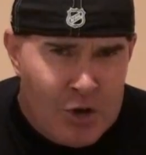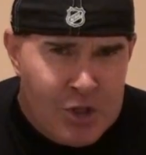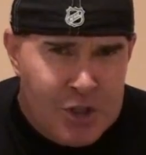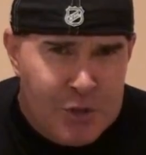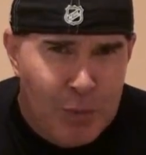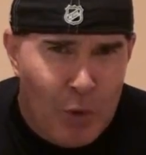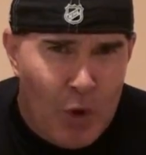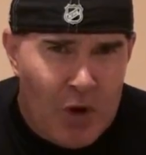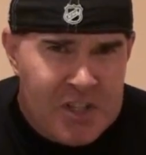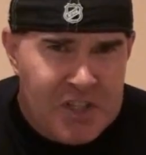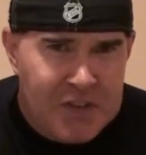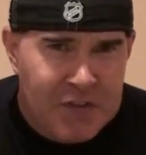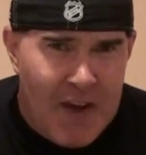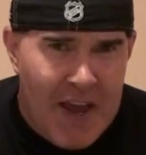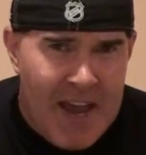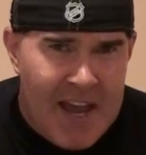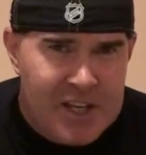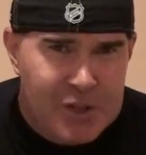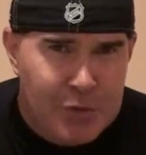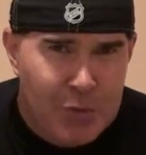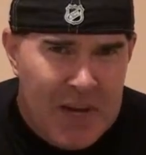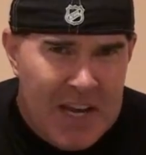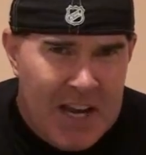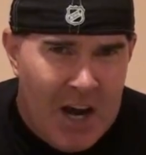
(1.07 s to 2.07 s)
sports
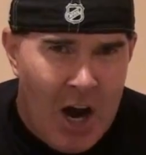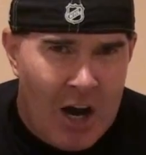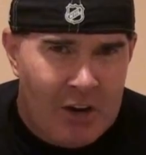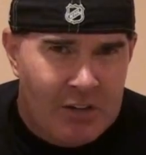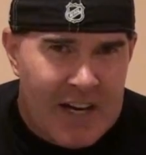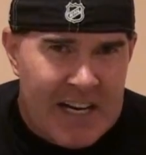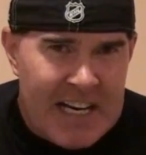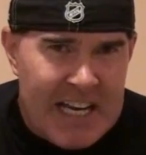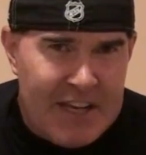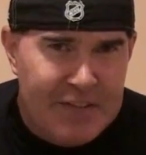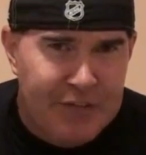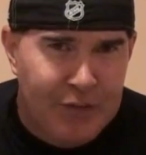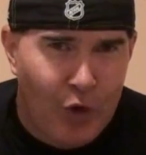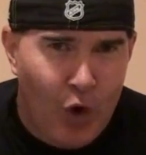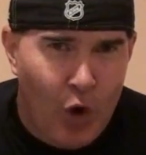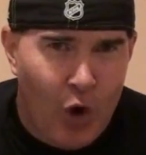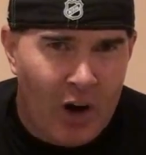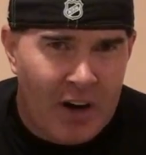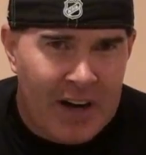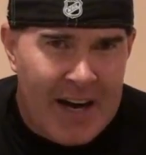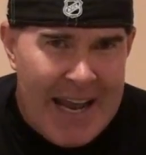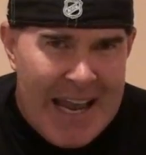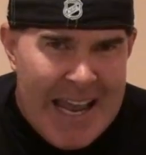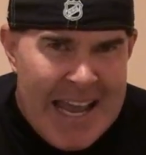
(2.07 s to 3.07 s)
fans. We are ready
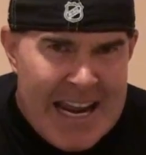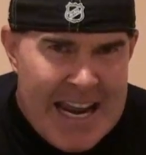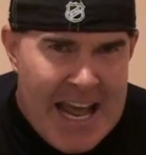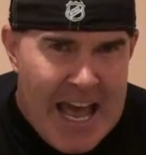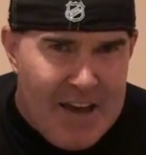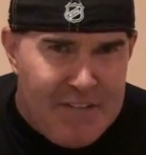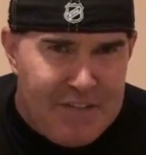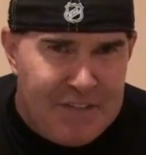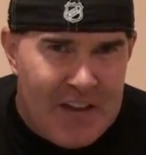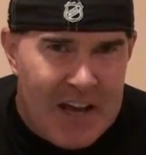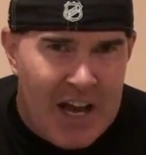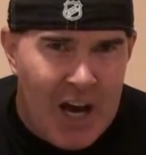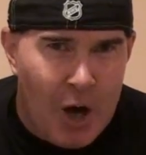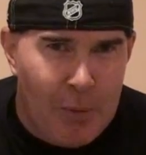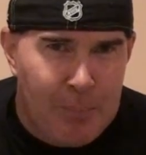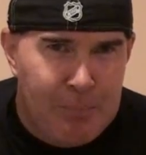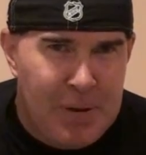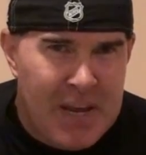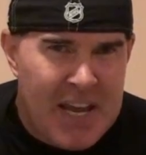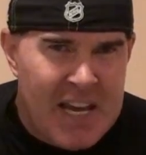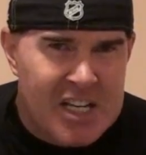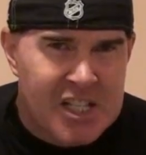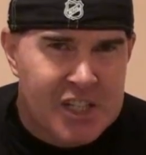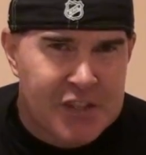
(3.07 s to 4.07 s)
for NFL
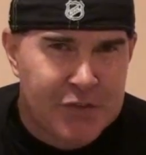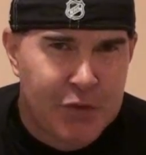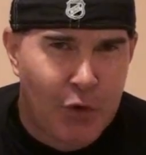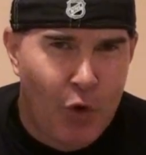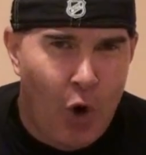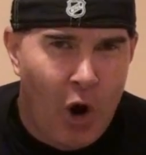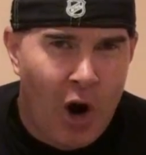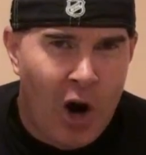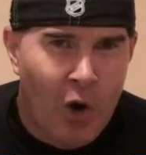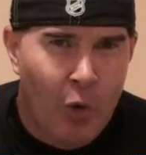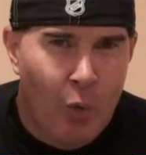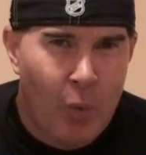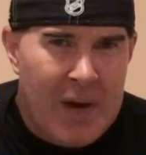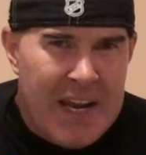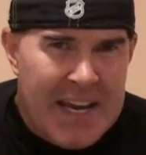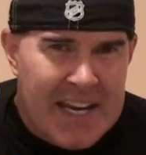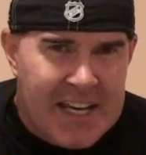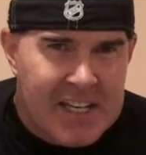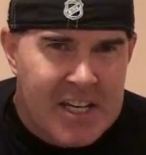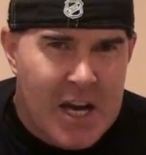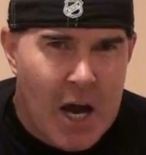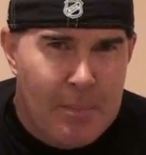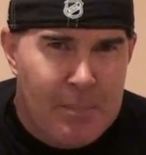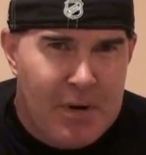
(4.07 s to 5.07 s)
picks for
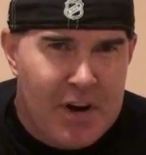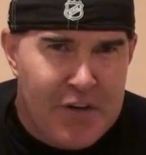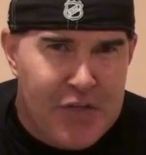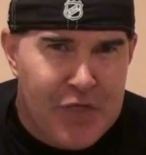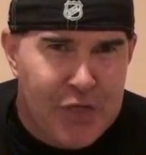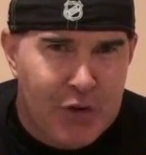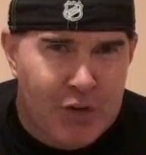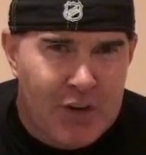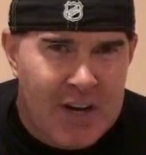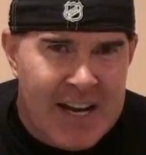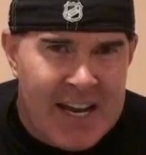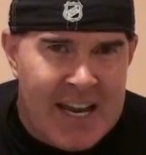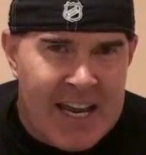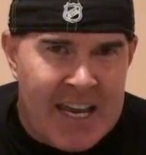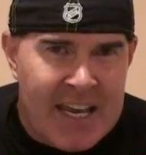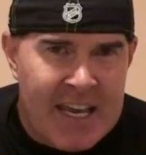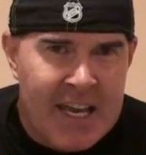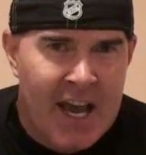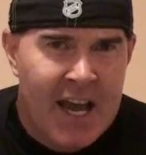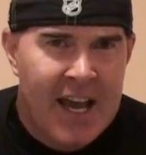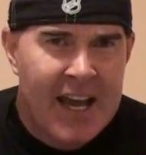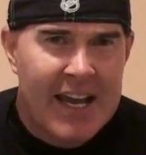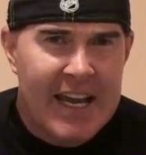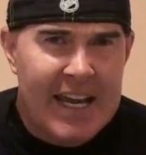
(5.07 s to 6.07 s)
week number
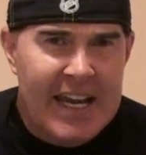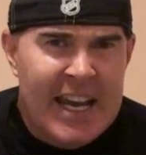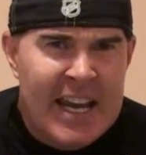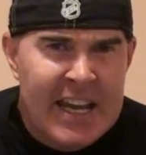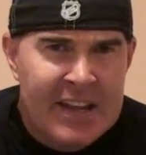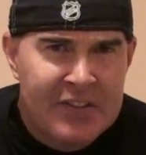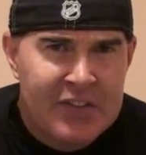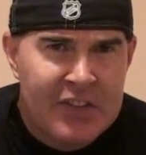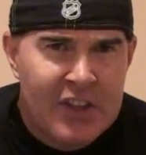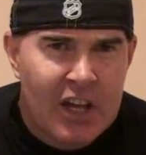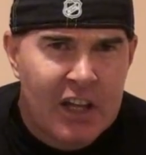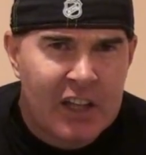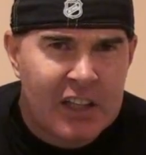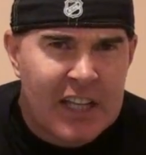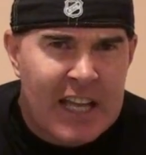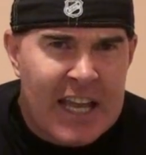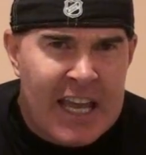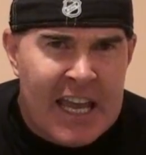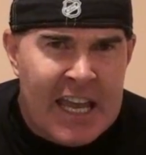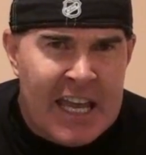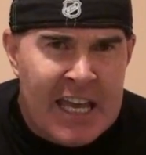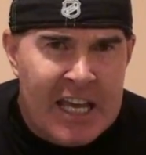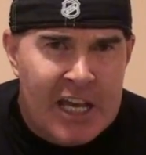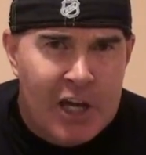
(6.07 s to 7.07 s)
three in the
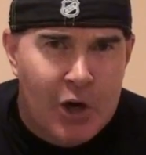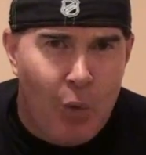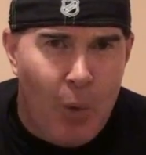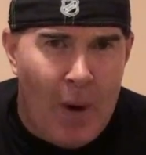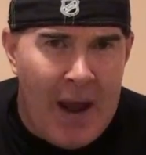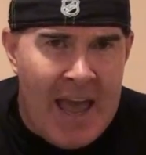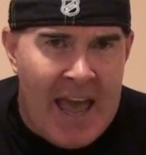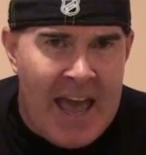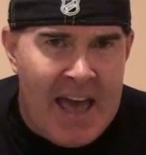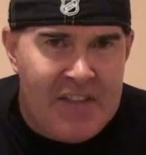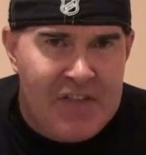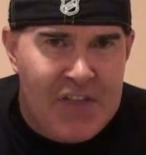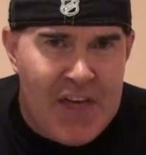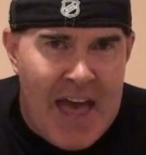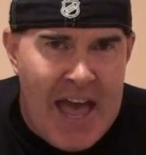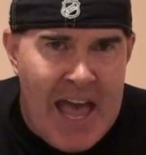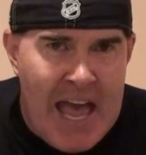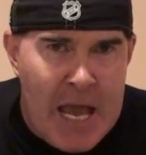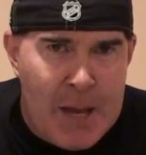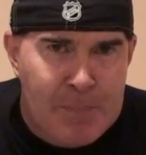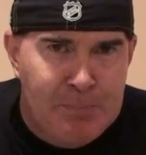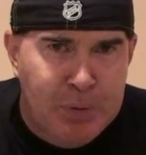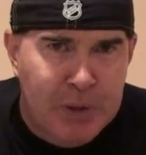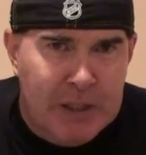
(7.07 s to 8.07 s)
league where
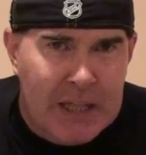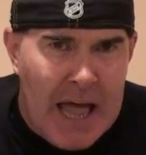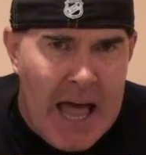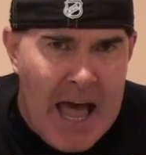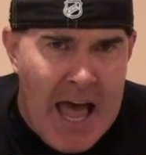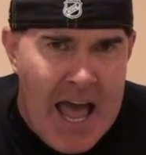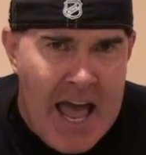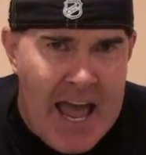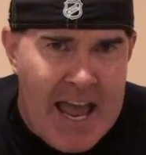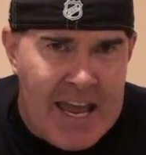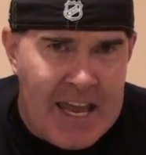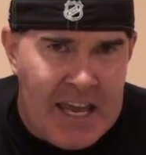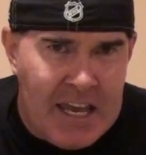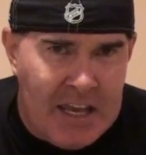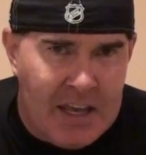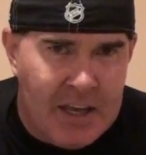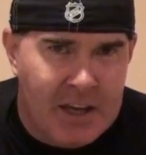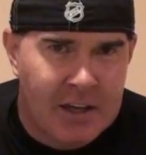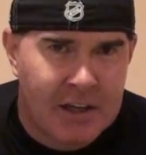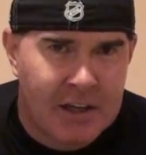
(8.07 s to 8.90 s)
they play.